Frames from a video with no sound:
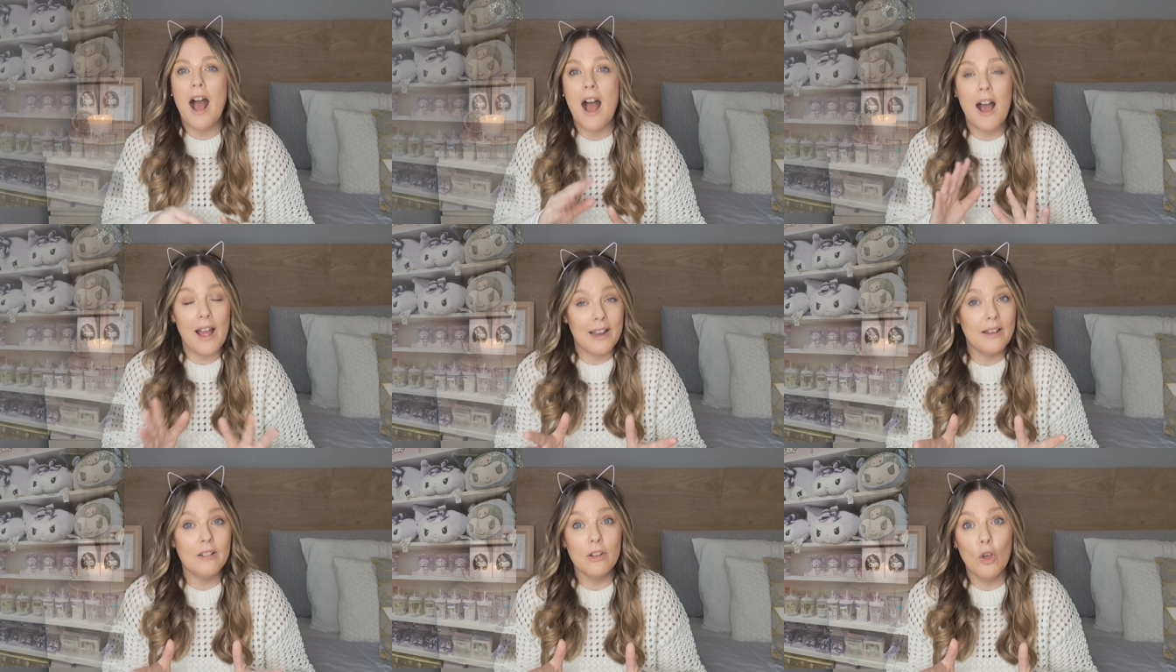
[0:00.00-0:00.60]

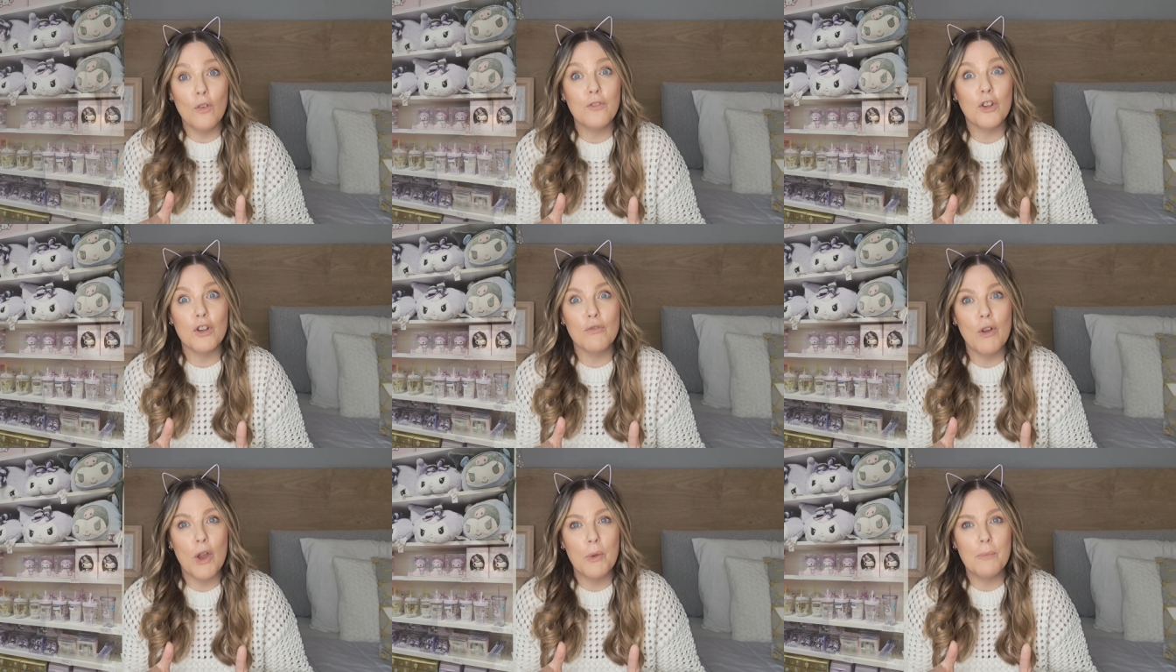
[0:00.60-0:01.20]
I love
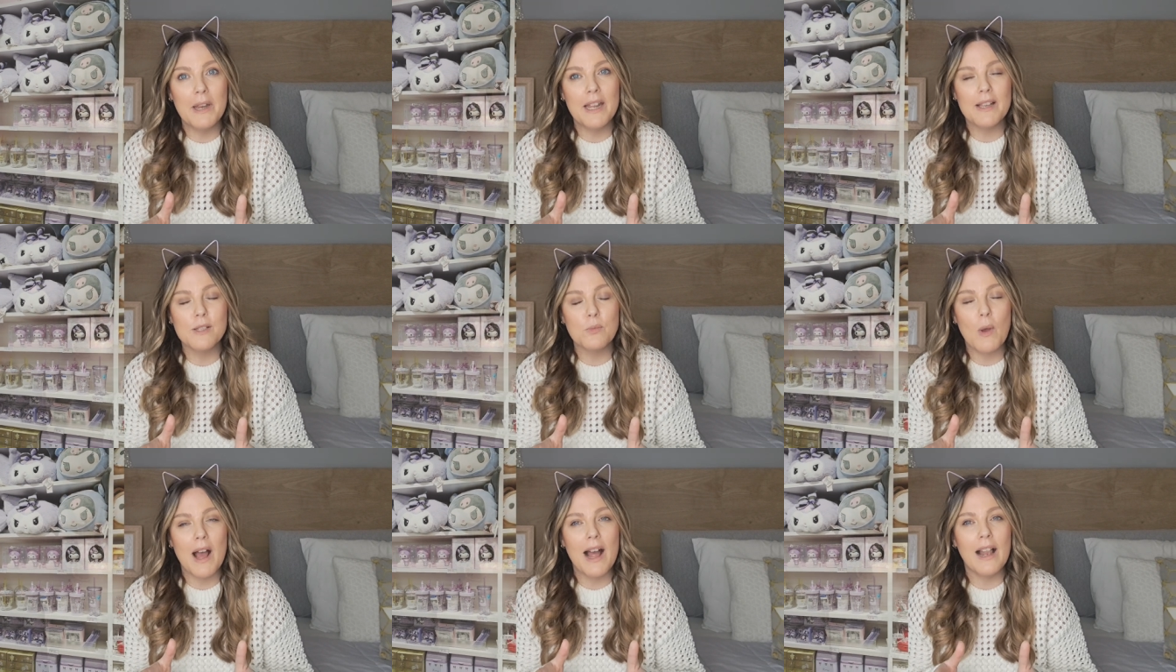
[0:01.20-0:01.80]
Kuromi
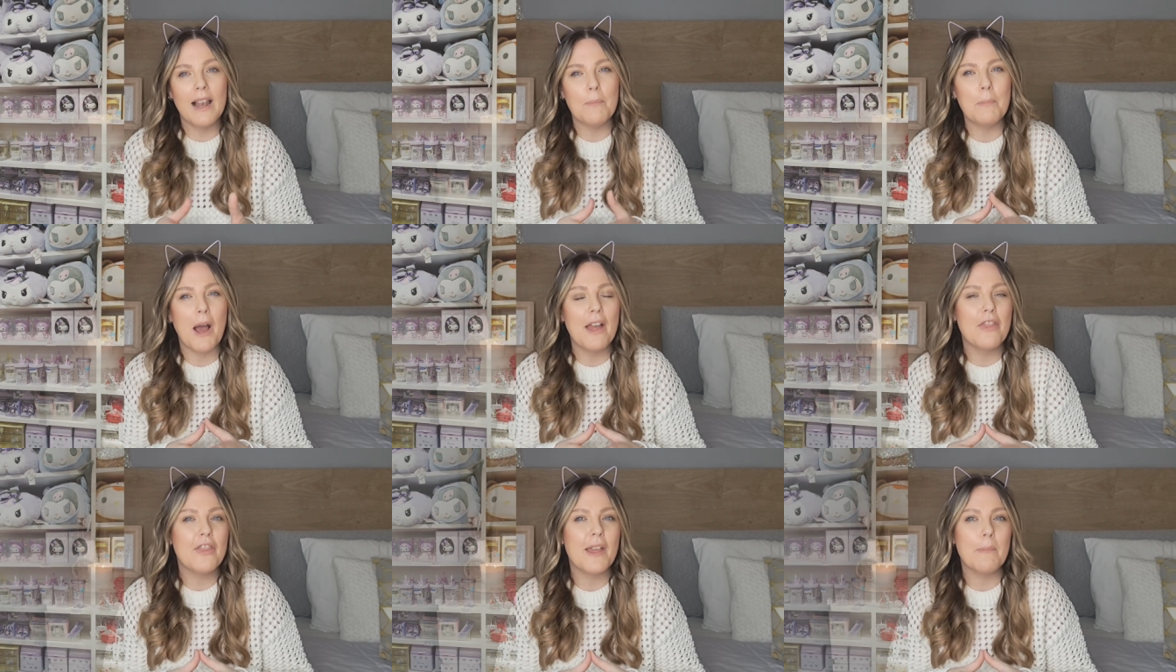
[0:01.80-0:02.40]
as well, but
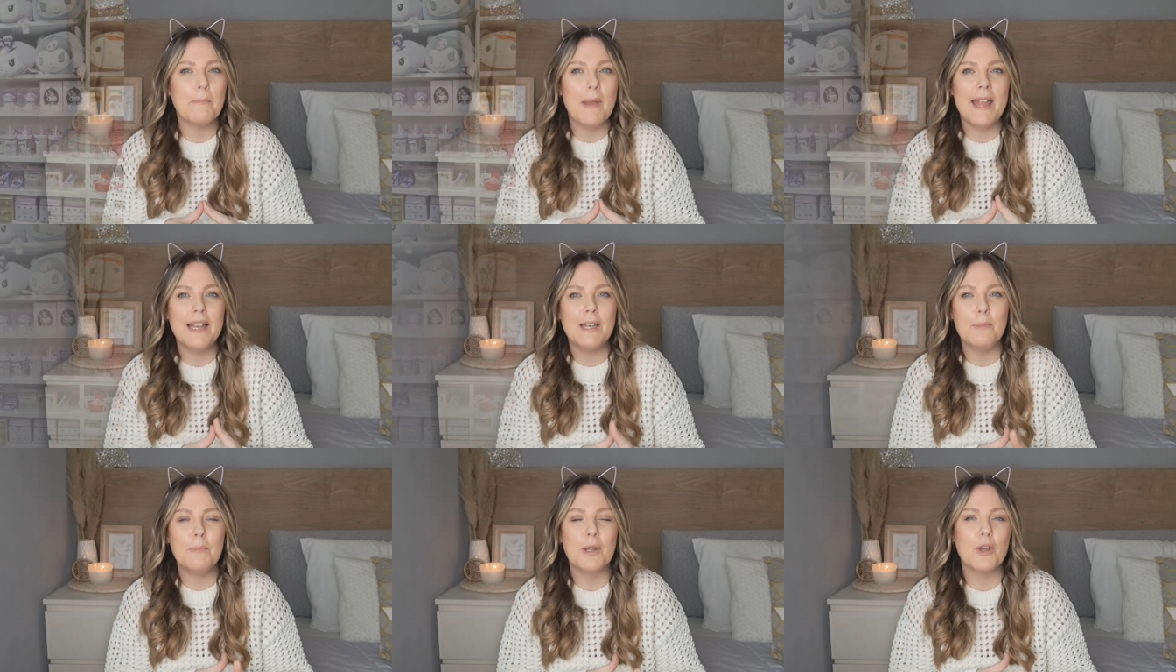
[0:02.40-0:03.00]
I think
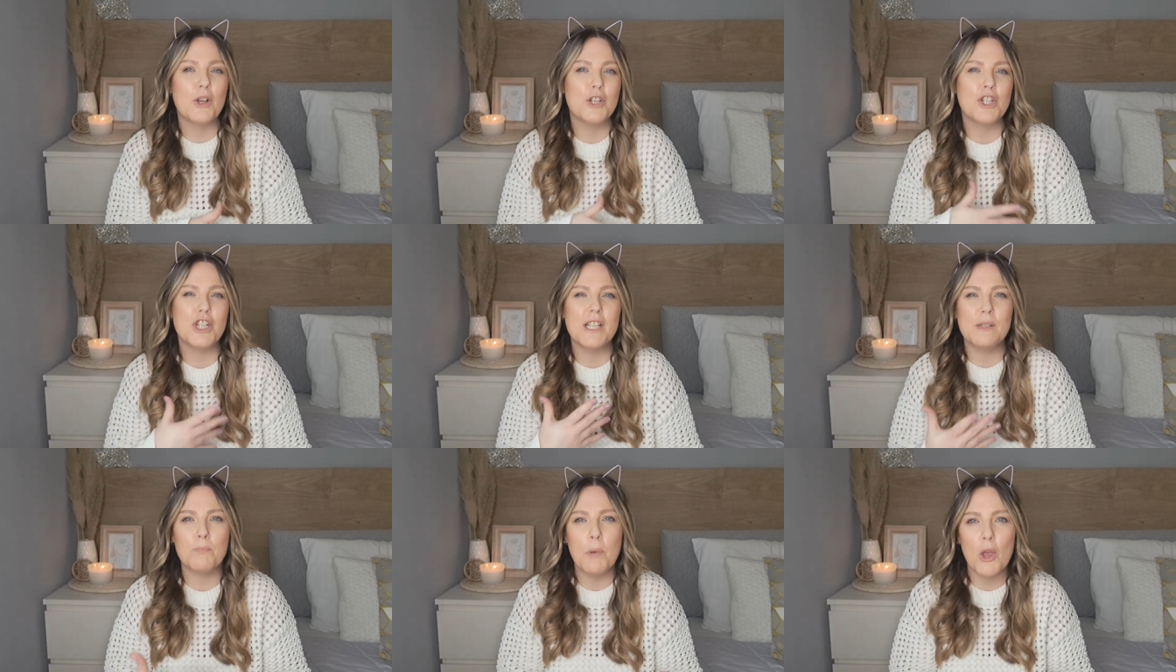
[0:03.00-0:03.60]
mainly because
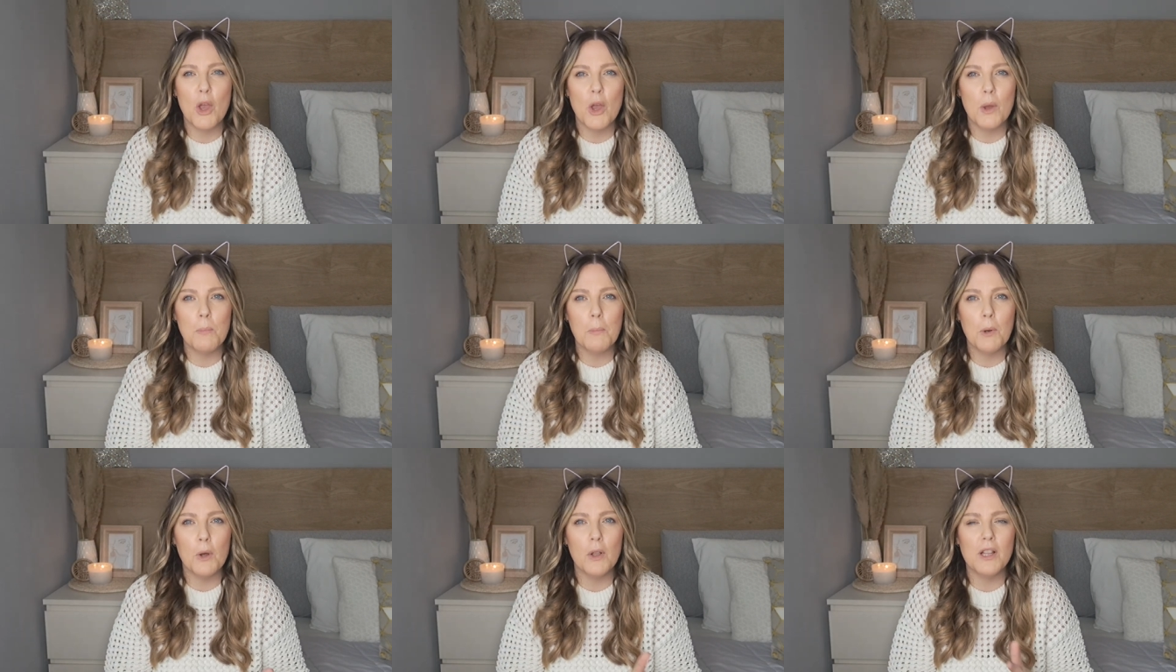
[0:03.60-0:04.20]
she's
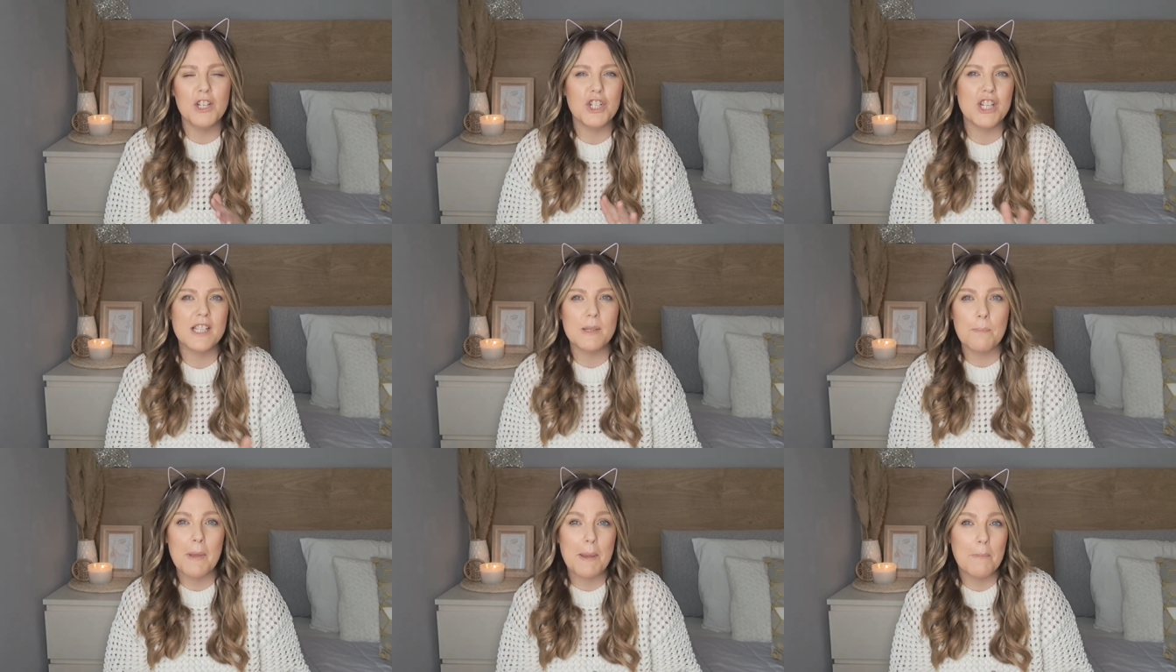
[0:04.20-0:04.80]
purple and
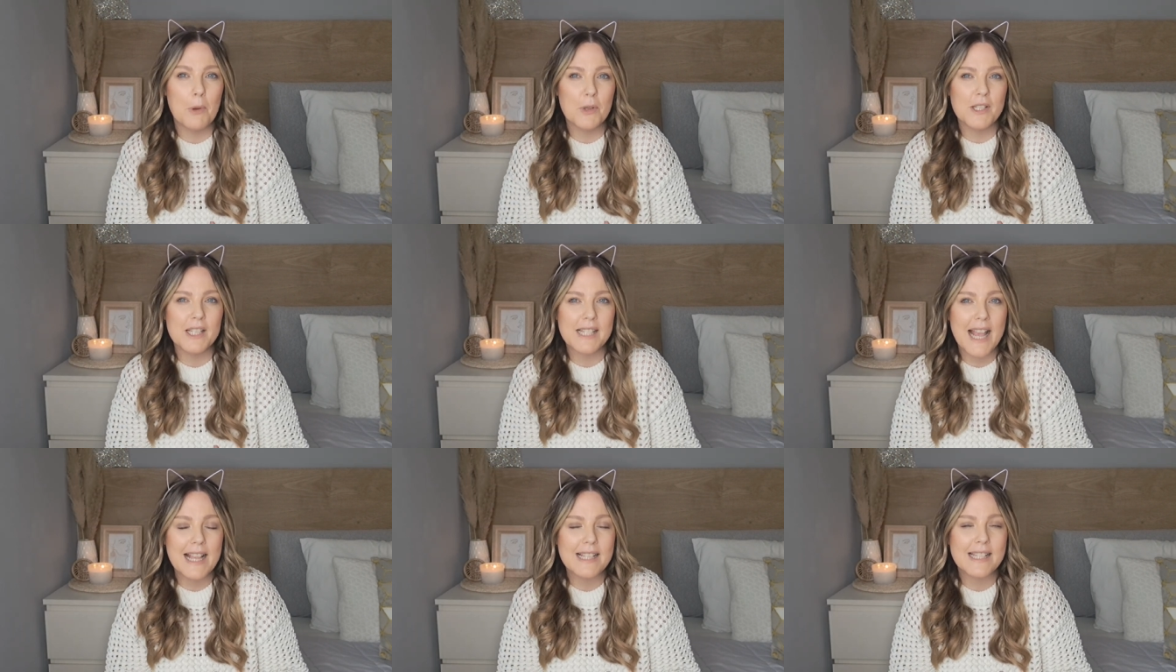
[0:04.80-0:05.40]
she's a bit more
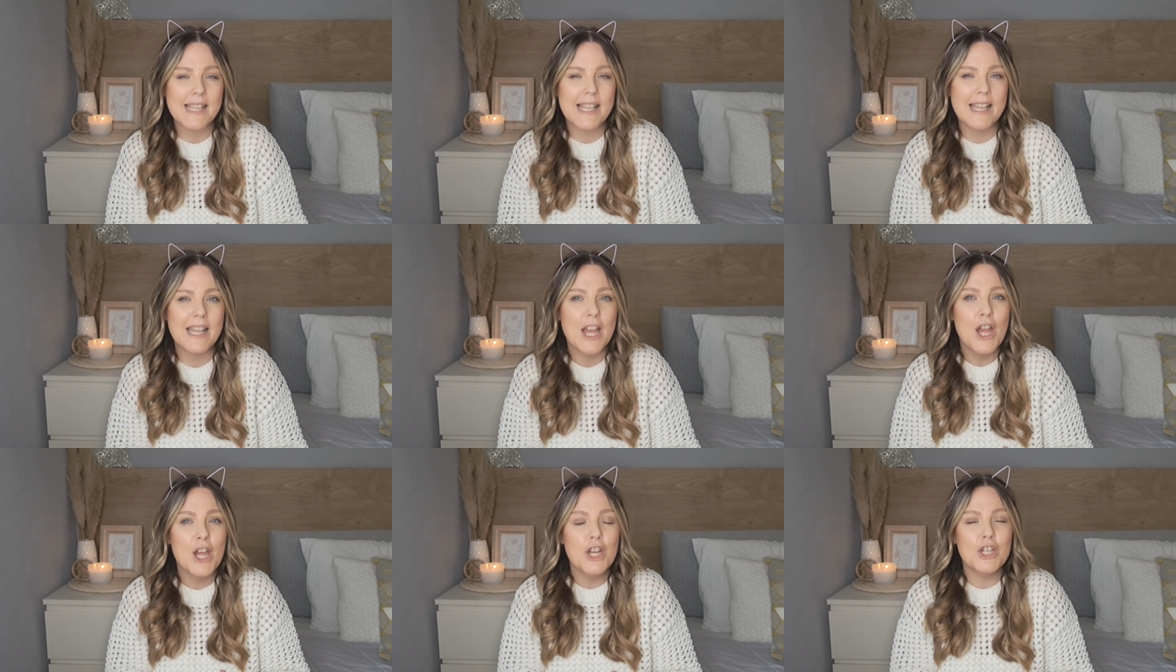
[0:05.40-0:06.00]
sassy.